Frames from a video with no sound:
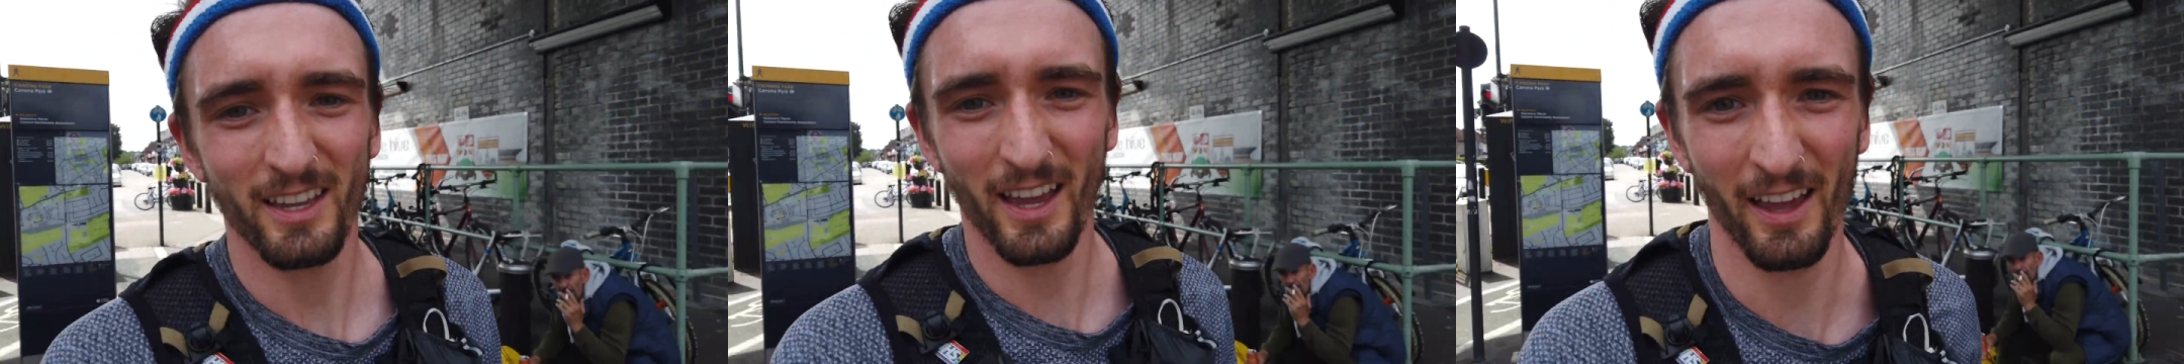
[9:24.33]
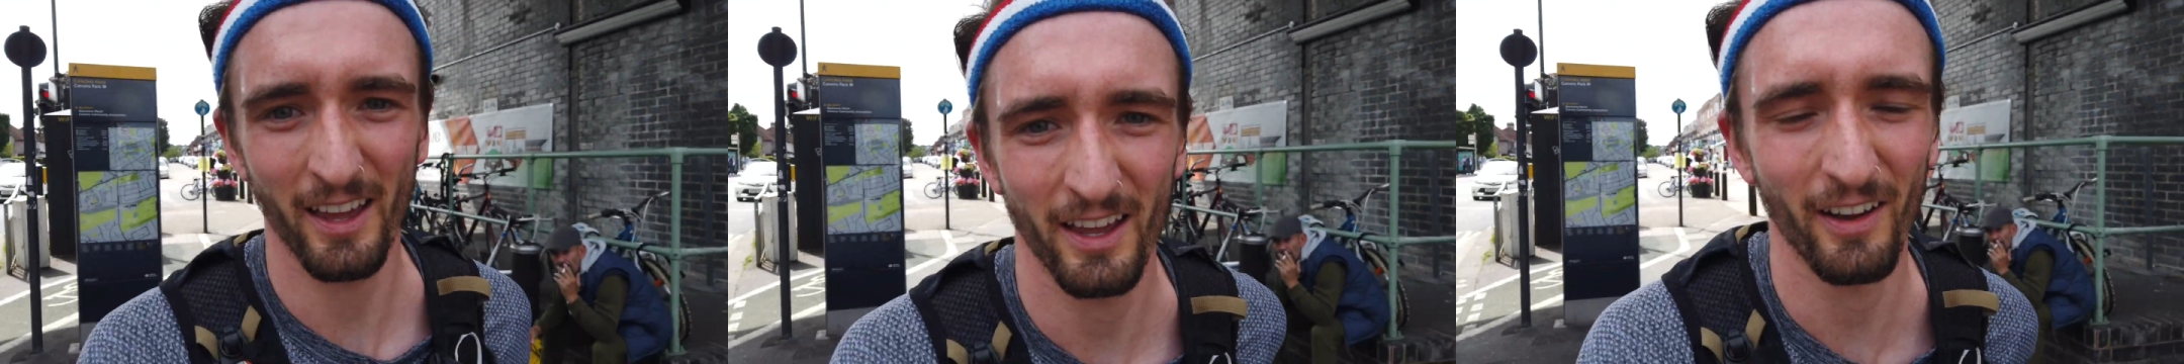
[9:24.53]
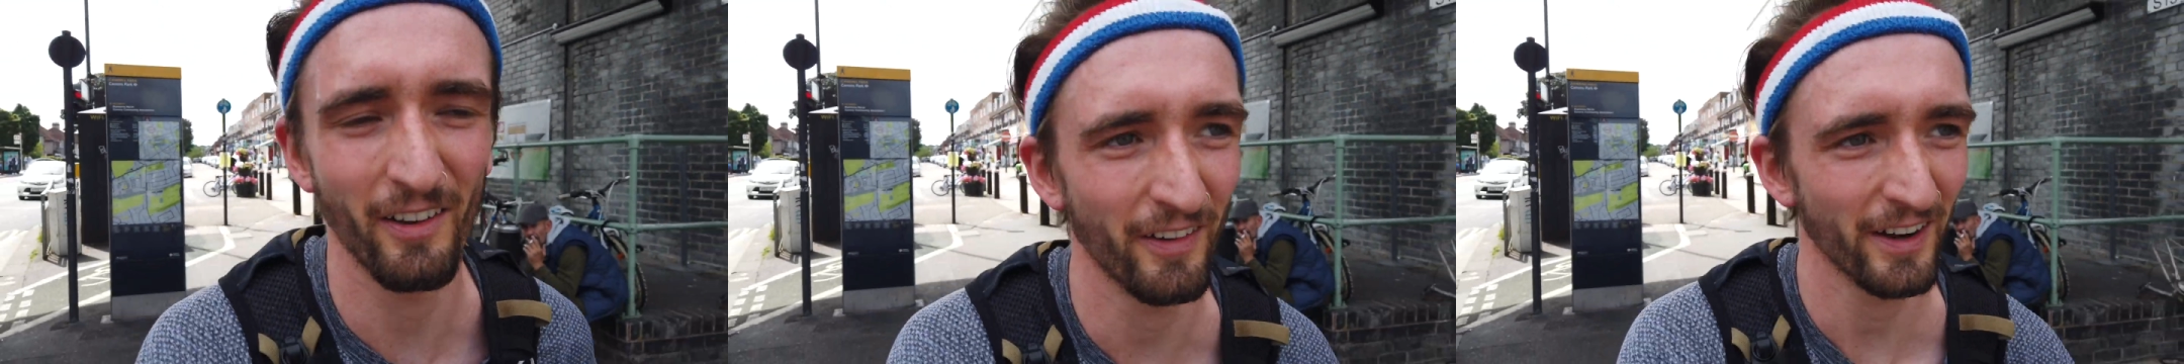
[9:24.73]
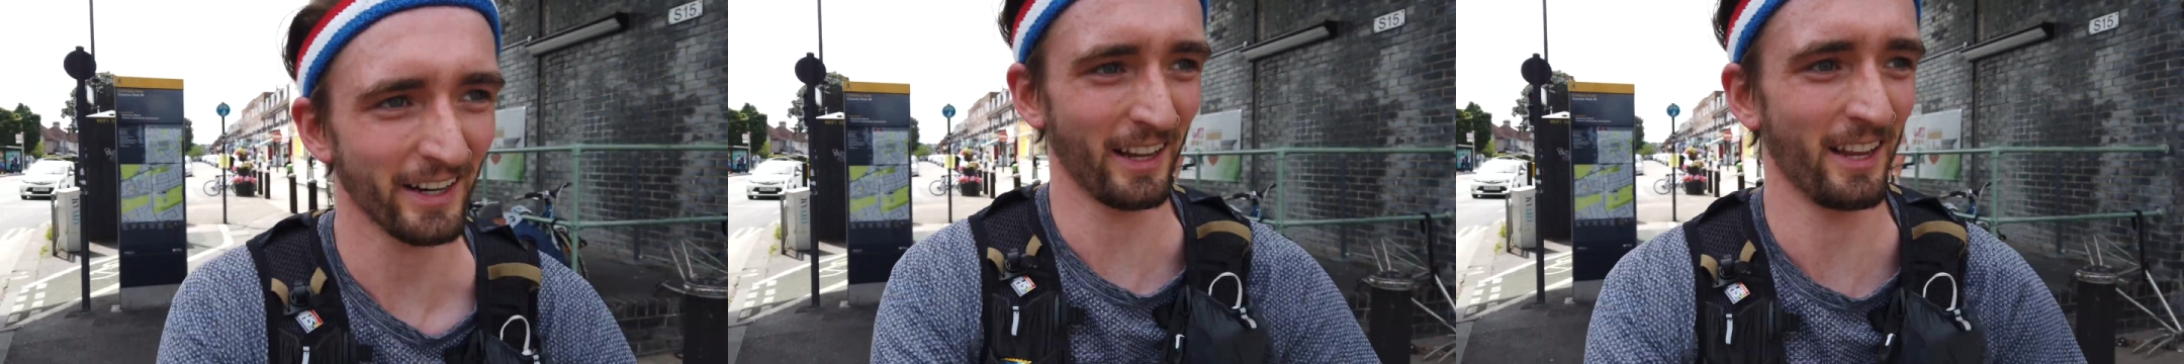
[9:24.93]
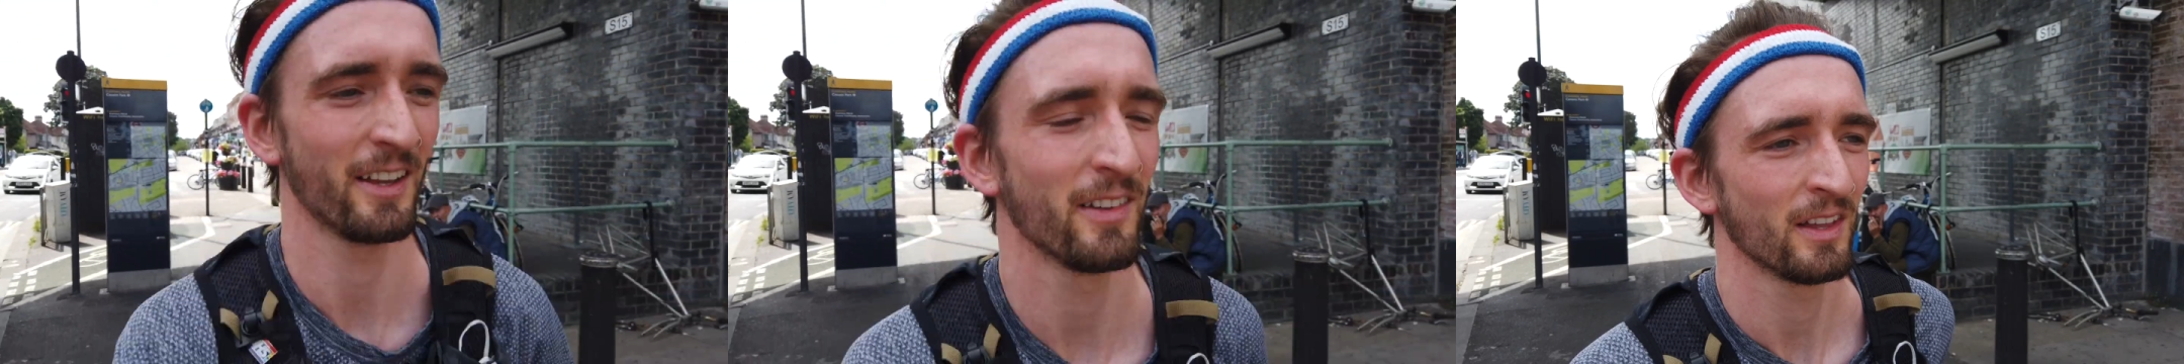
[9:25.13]
Yeah,
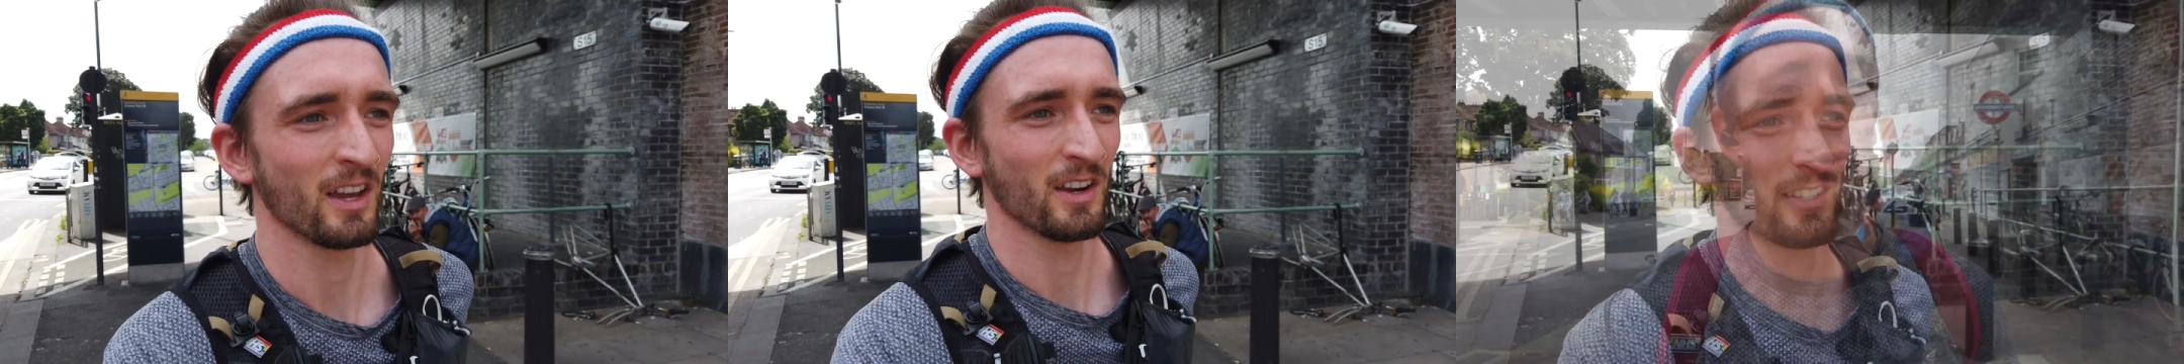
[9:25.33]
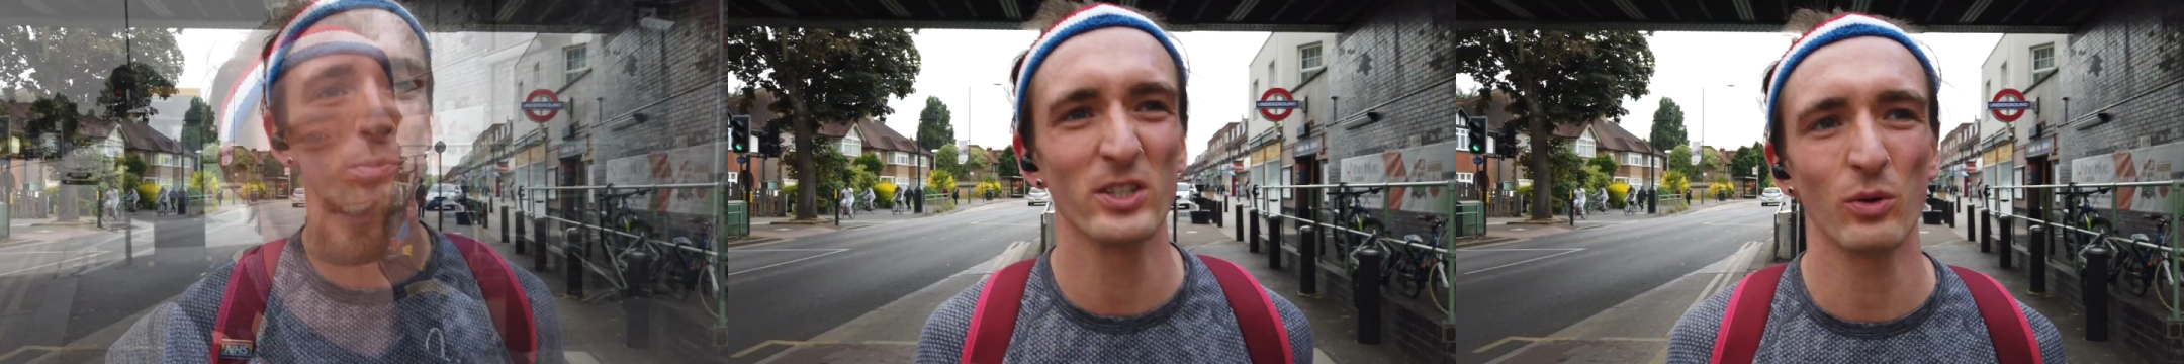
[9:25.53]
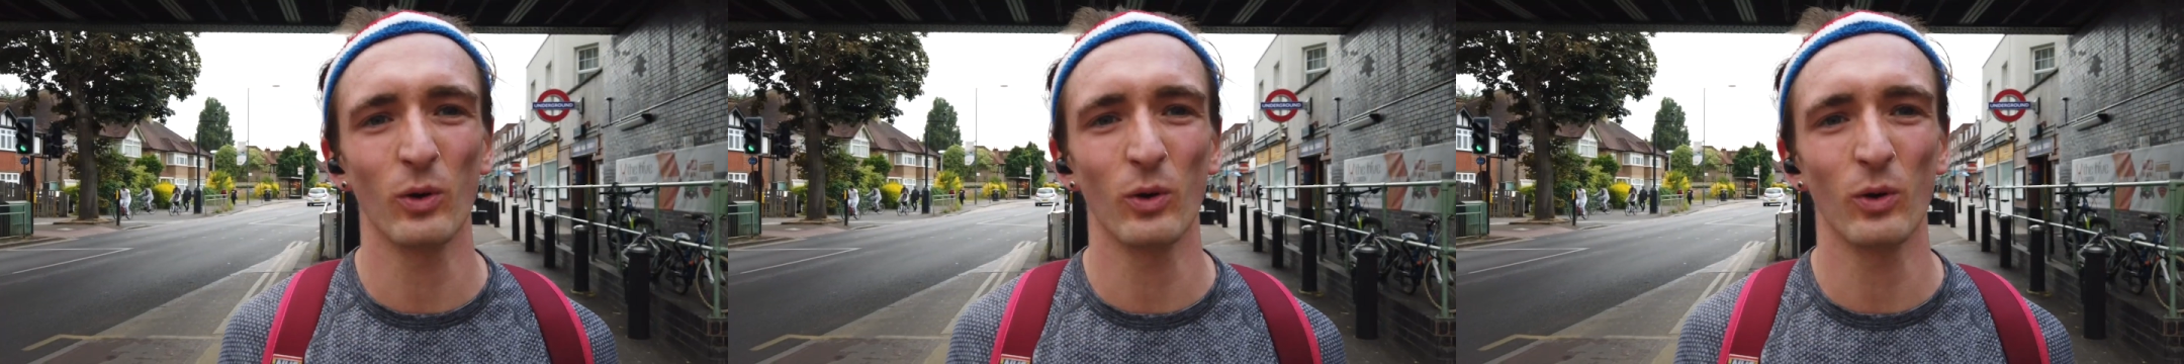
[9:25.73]
already coming